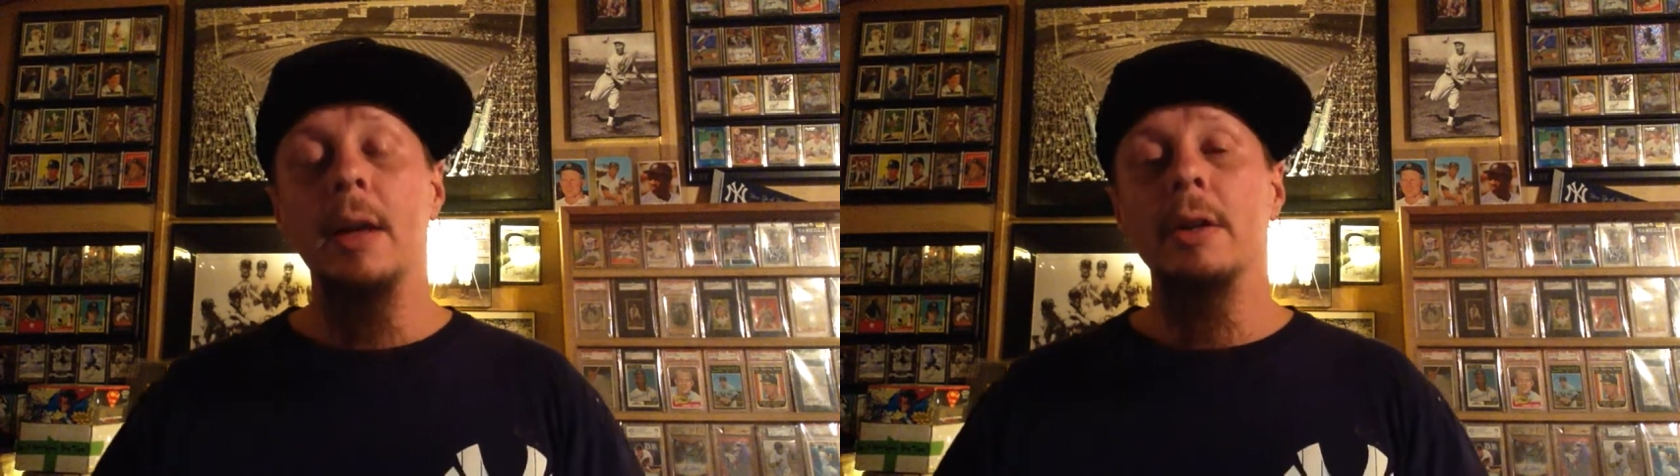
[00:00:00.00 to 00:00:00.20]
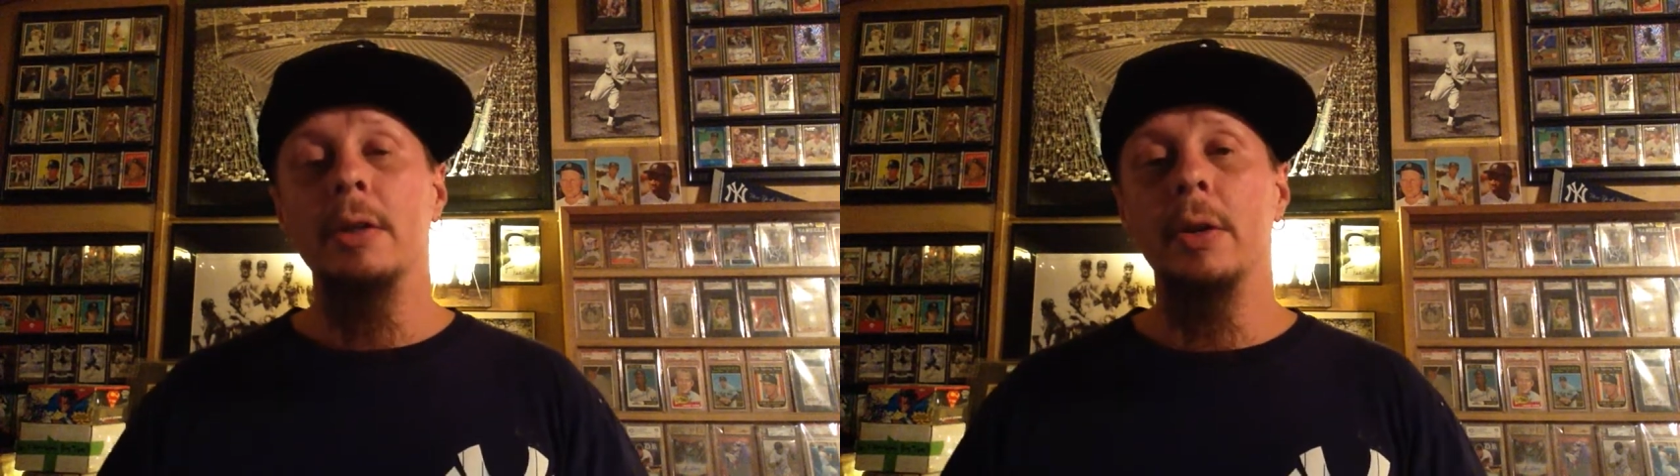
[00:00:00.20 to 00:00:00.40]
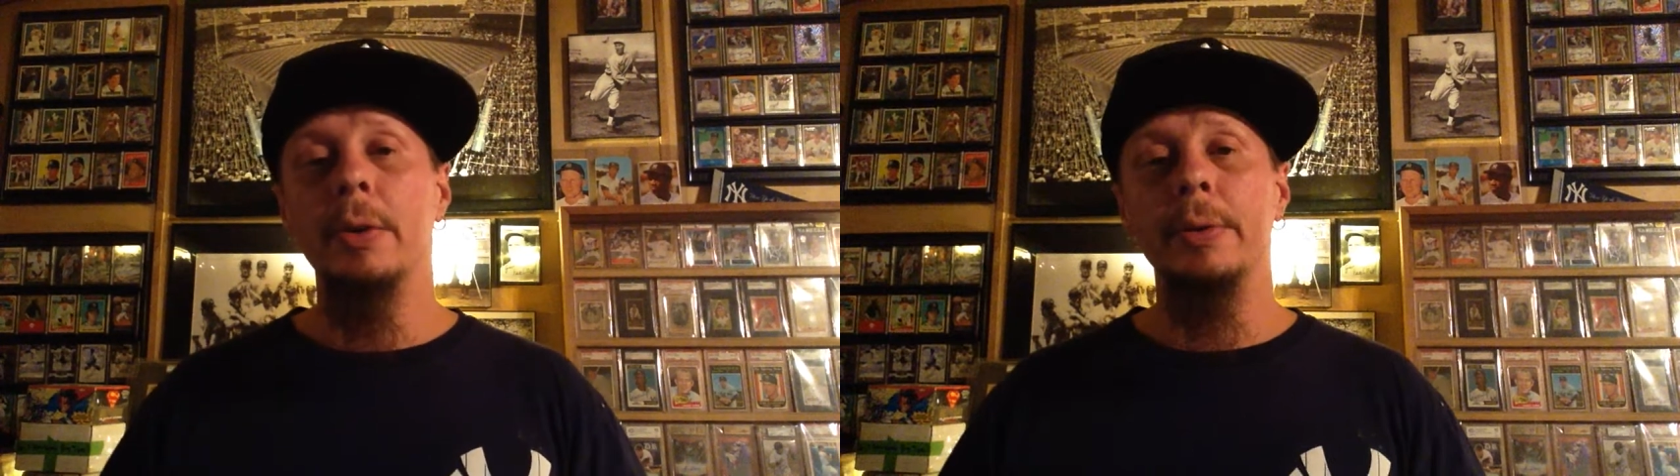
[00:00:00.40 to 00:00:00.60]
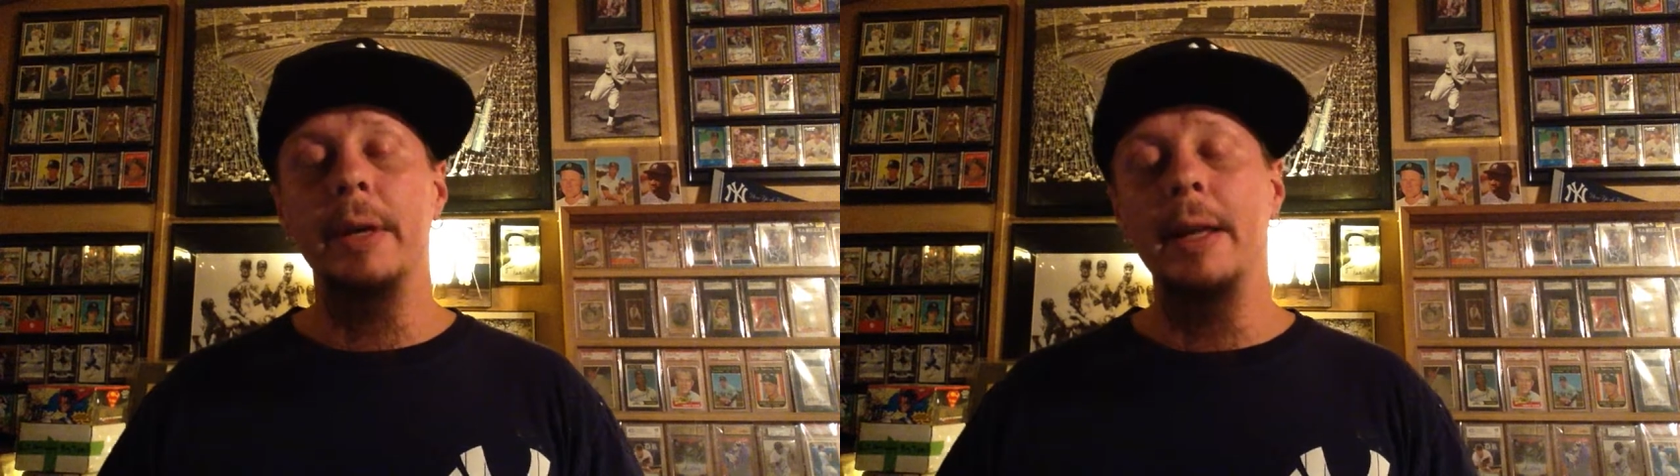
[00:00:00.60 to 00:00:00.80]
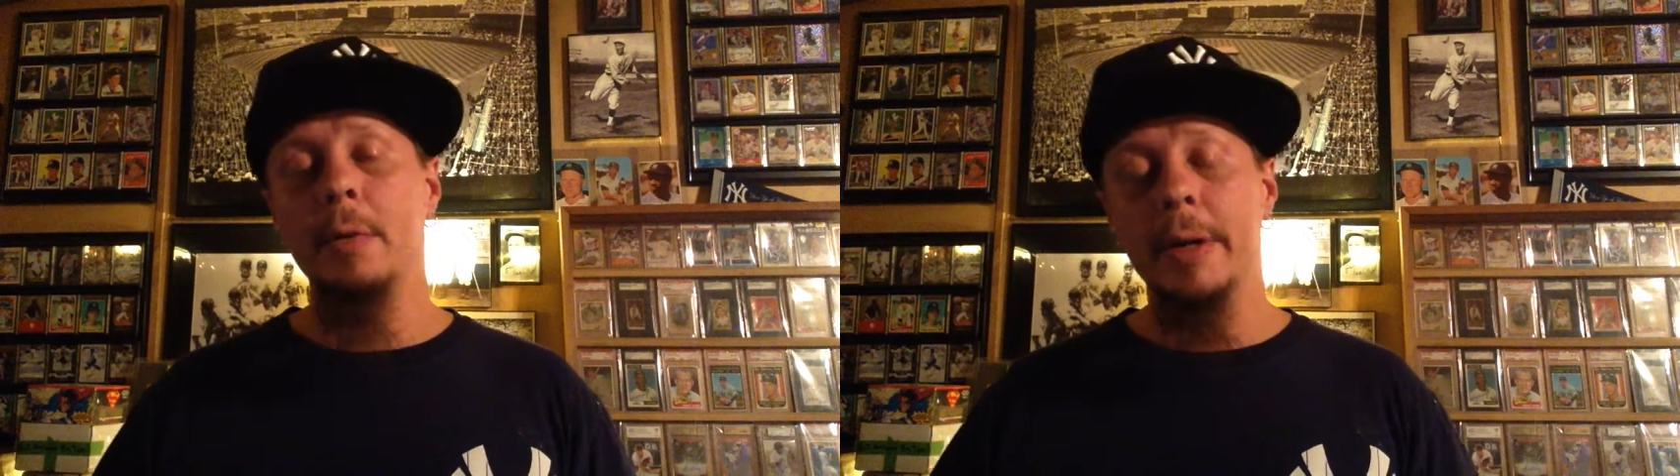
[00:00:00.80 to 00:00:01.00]
So
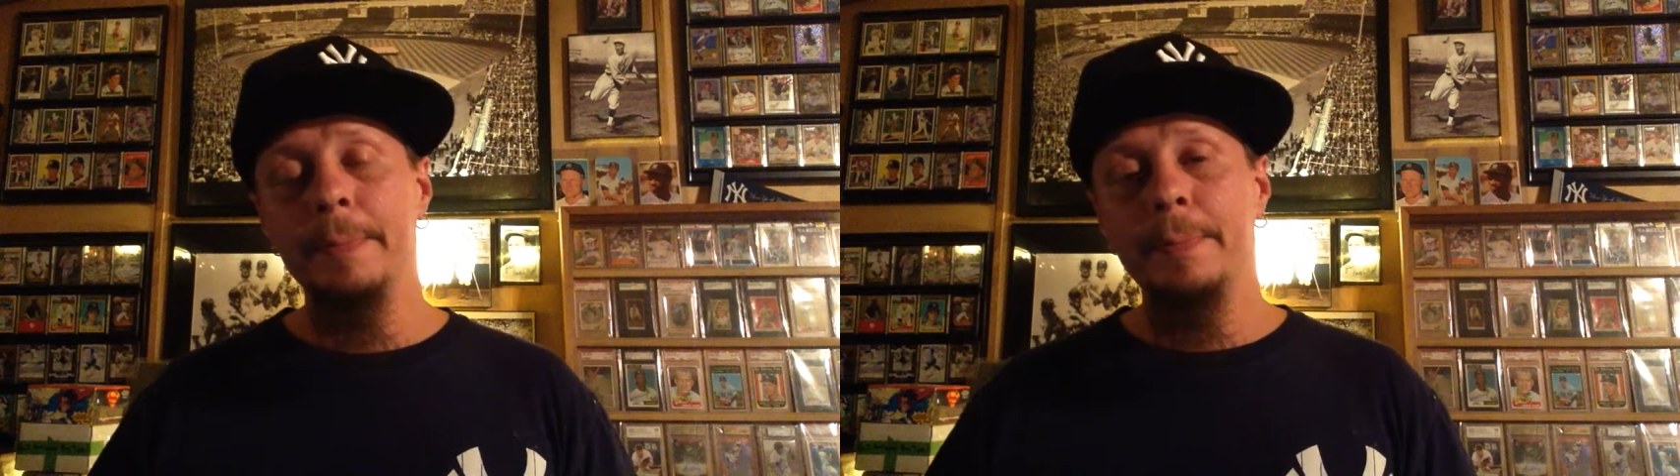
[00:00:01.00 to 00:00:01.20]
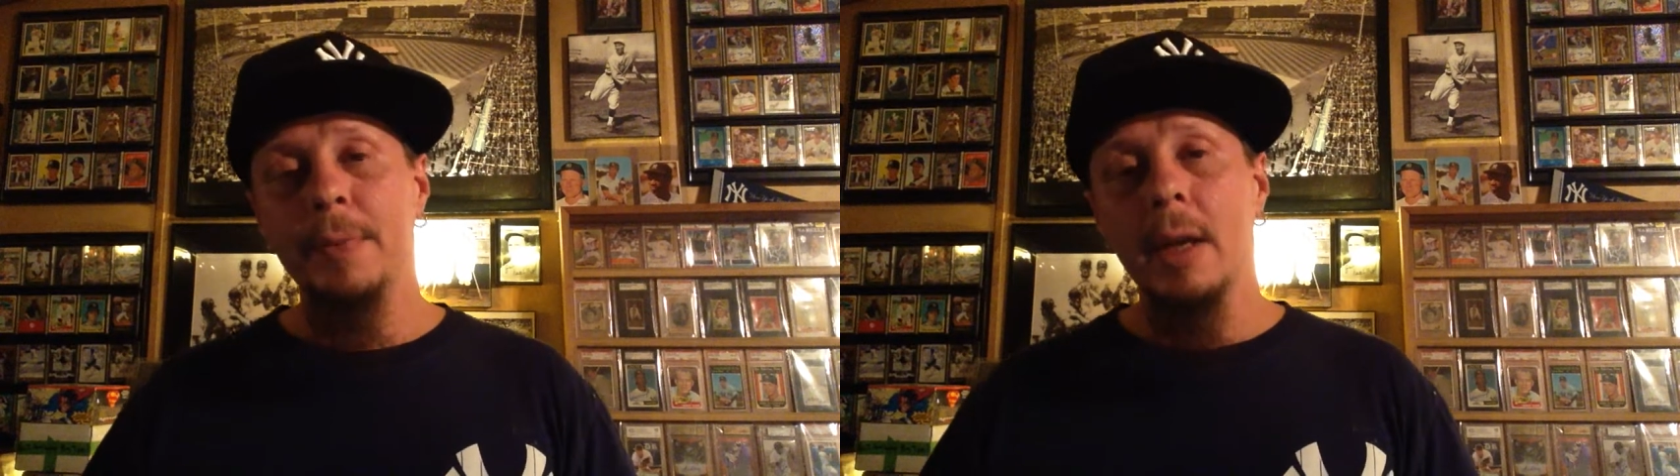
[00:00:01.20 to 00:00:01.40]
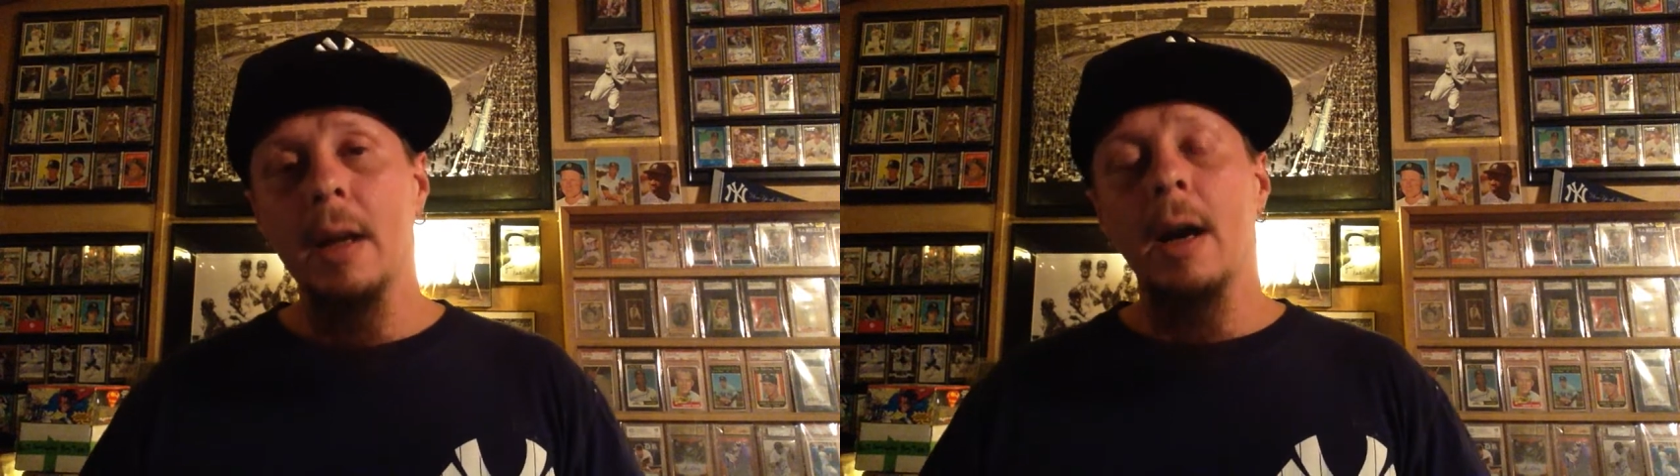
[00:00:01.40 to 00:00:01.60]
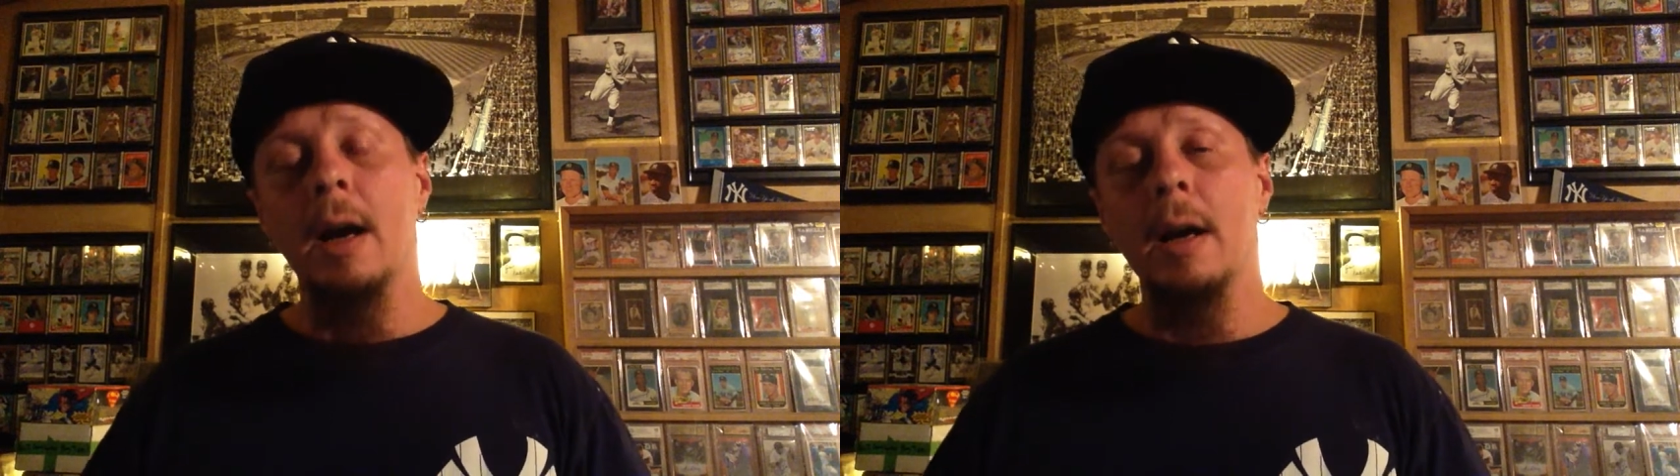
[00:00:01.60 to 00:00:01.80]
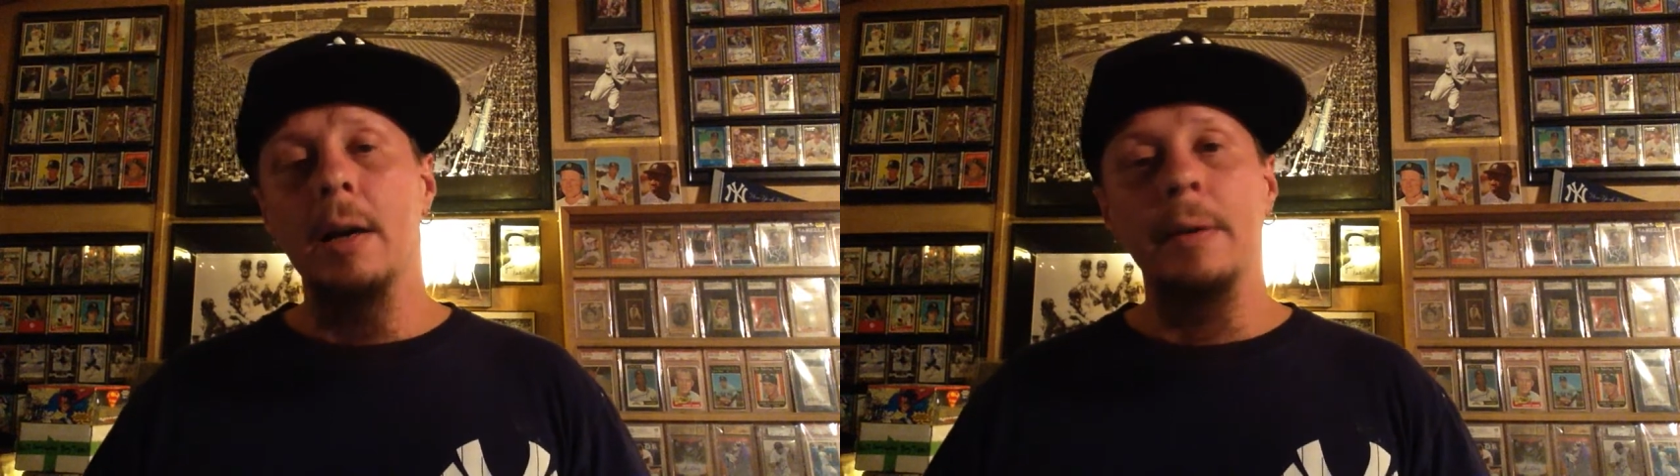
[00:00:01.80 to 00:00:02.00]
anyway,
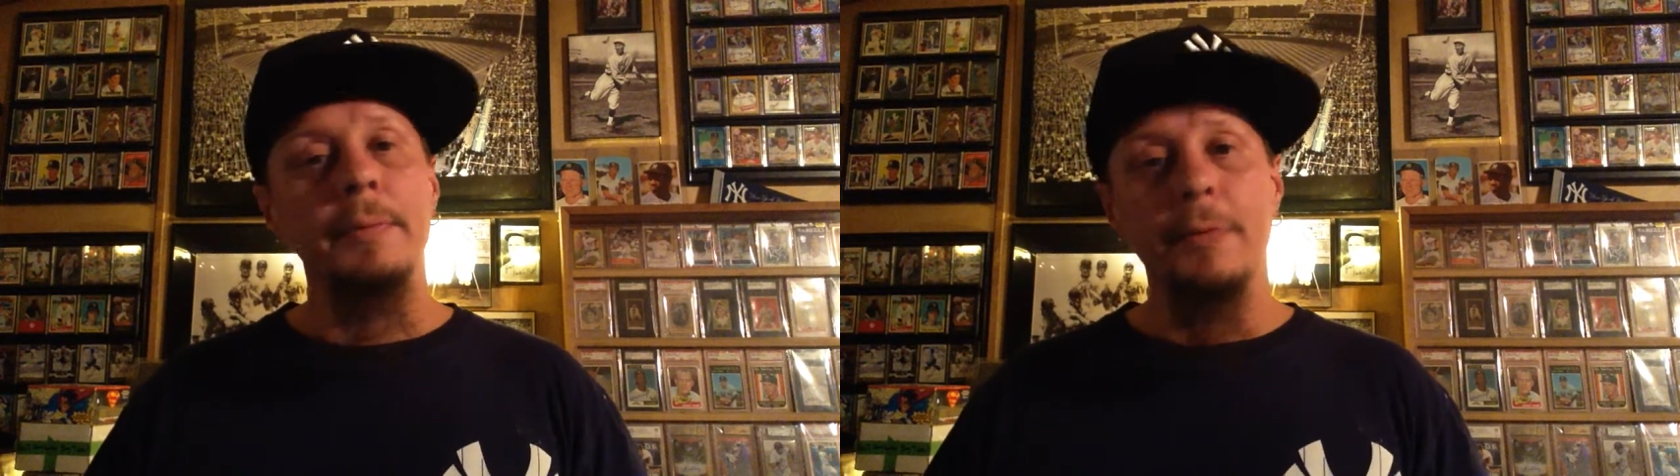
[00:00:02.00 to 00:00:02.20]
um,